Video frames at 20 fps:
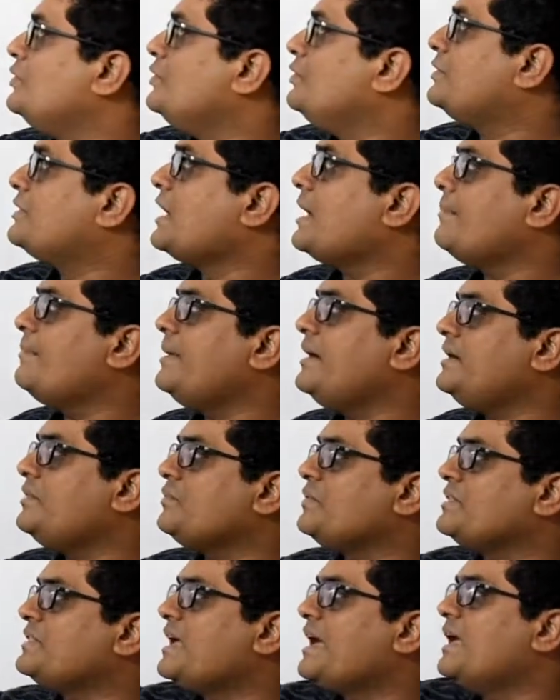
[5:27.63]
glutamate
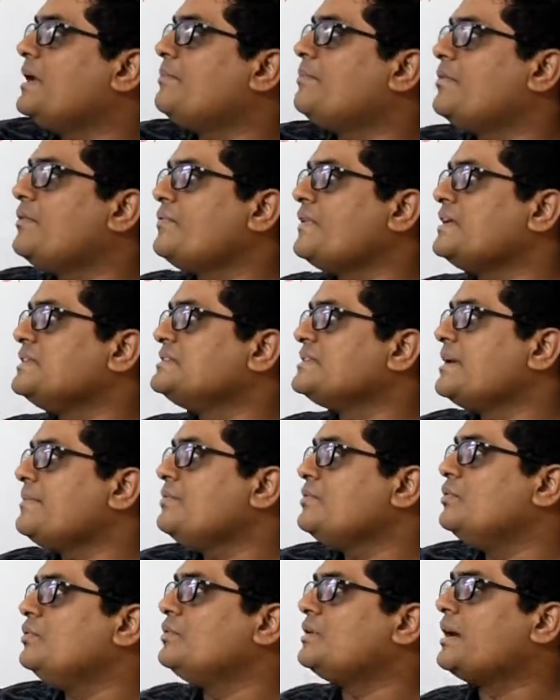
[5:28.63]
with the help of
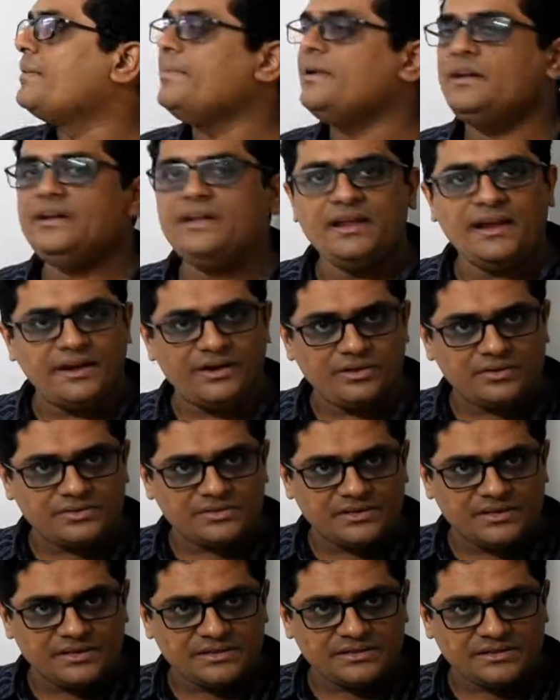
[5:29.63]
enzyme glutamate
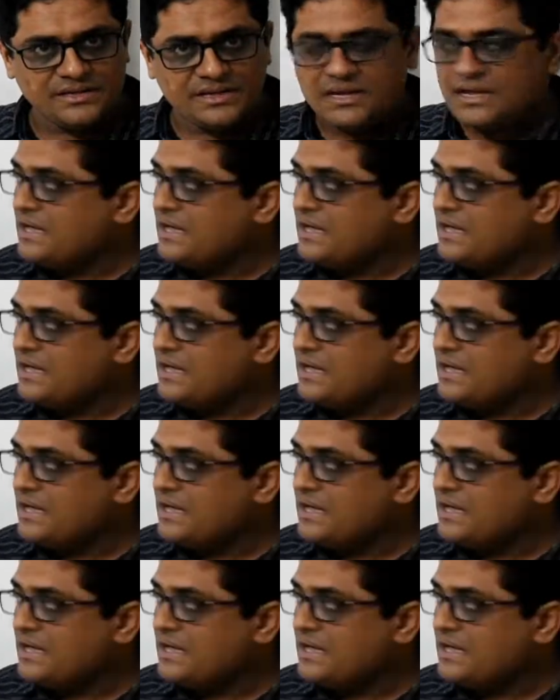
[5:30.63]
dehydrogenase.